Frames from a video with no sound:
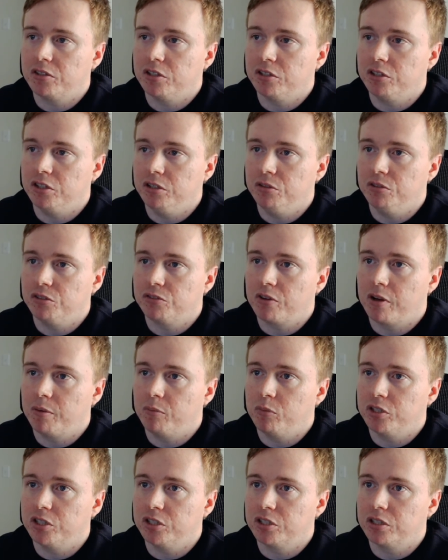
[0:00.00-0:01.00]
to choose from,
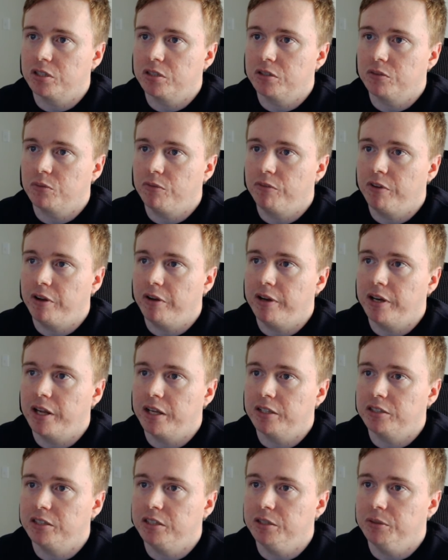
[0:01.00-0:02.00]
which is very
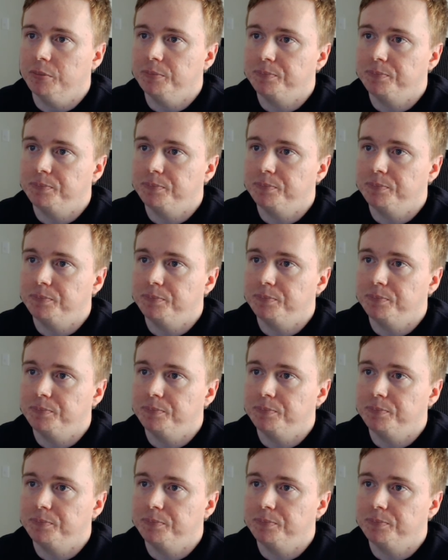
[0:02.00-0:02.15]
nice too.